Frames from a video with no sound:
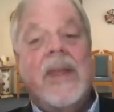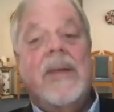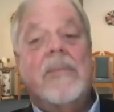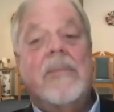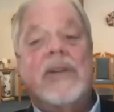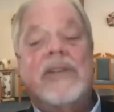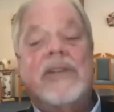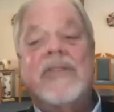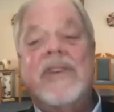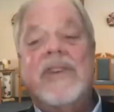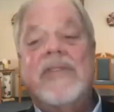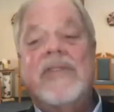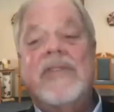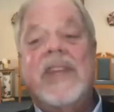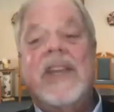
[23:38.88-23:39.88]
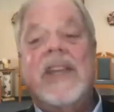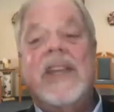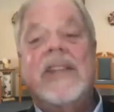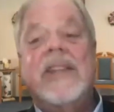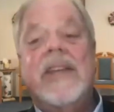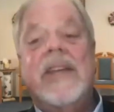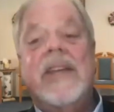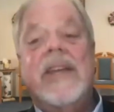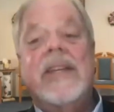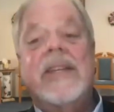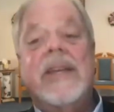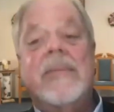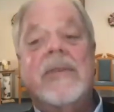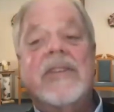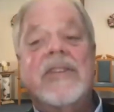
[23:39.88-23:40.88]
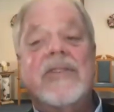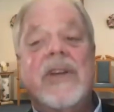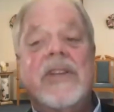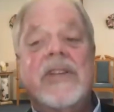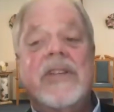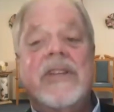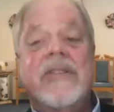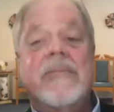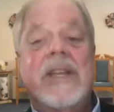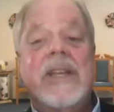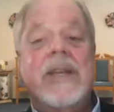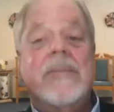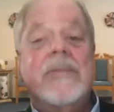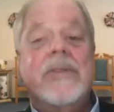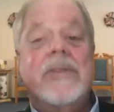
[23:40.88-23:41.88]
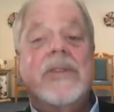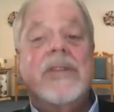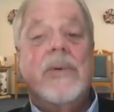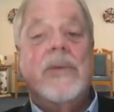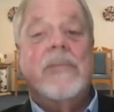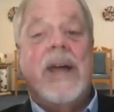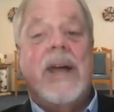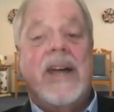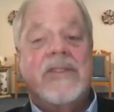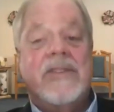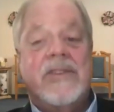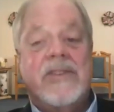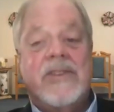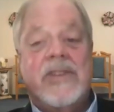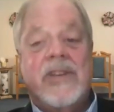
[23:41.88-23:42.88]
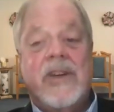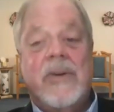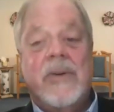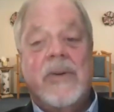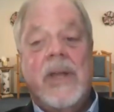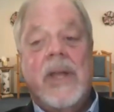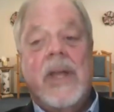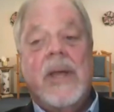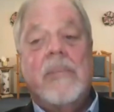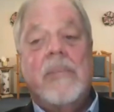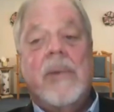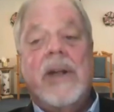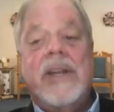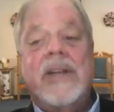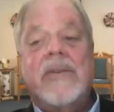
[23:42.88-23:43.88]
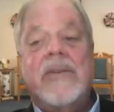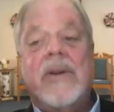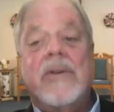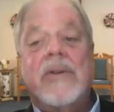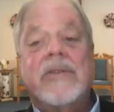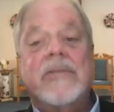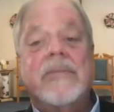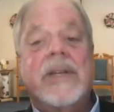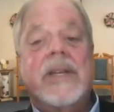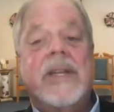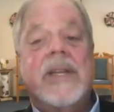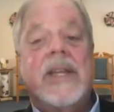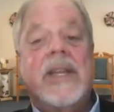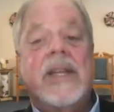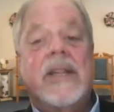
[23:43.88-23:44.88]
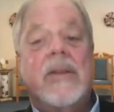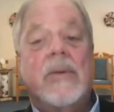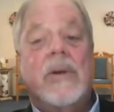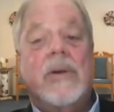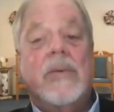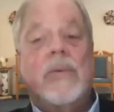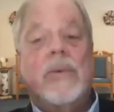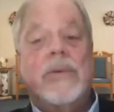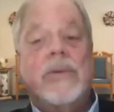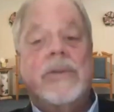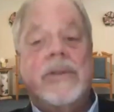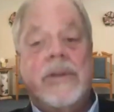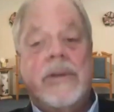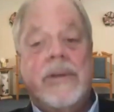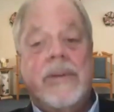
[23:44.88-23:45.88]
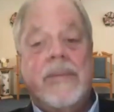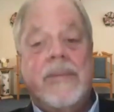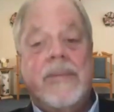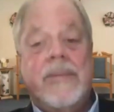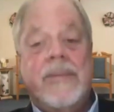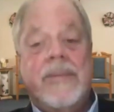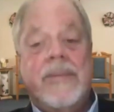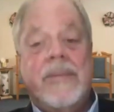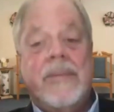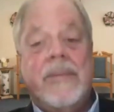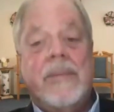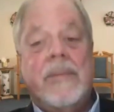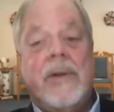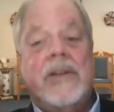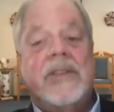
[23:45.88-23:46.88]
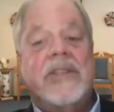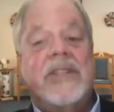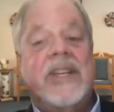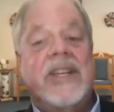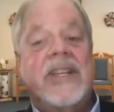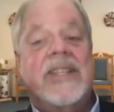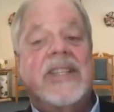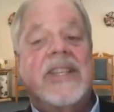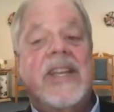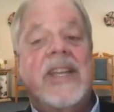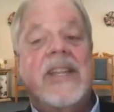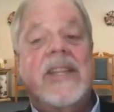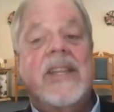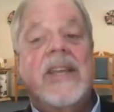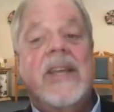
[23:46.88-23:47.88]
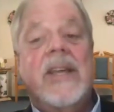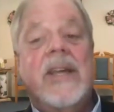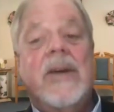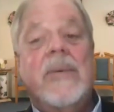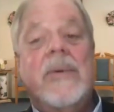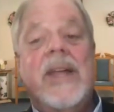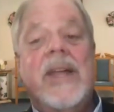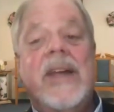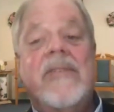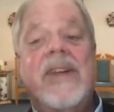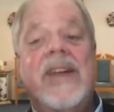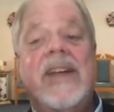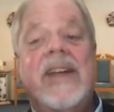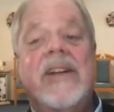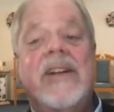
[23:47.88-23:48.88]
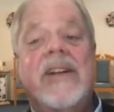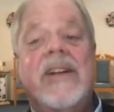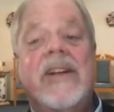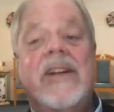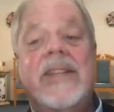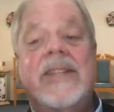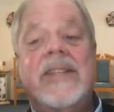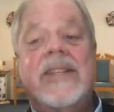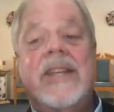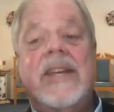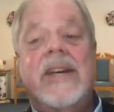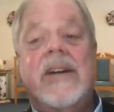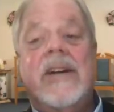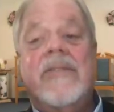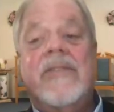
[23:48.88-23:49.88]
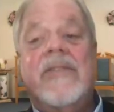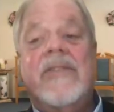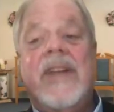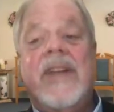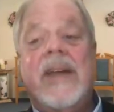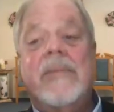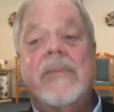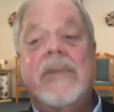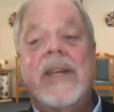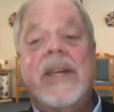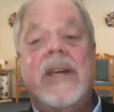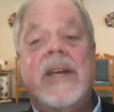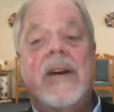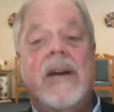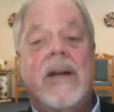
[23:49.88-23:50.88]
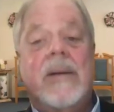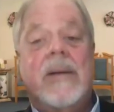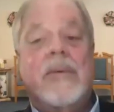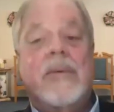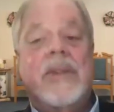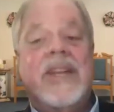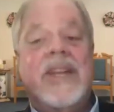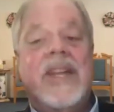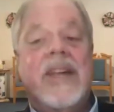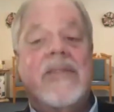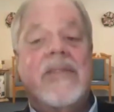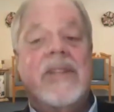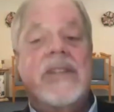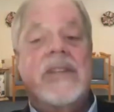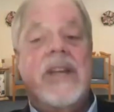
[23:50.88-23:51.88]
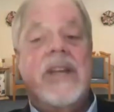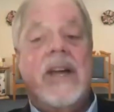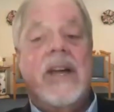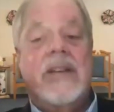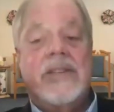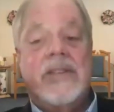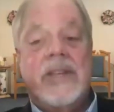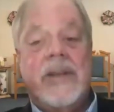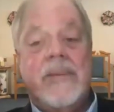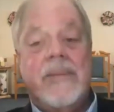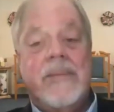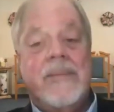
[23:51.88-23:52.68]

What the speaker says: March 15th, demonstration of mediumship with Pastor Joe, Bonnie Grossman, and Laura Wooster. March 16th, we have Edgar Casey on Family Karma with Kevin Tadashi.